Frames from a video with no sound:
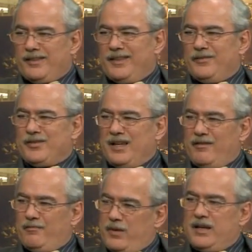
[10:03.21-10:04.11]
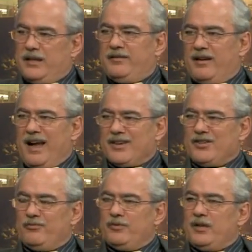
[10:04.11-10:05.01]
There has never been an
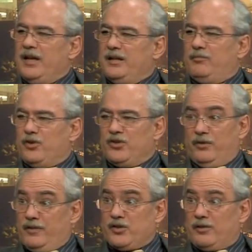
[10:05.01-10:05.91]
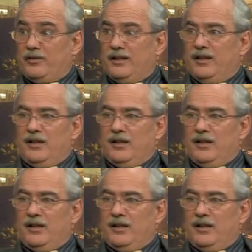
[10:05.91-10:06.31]
interaction with any prison official.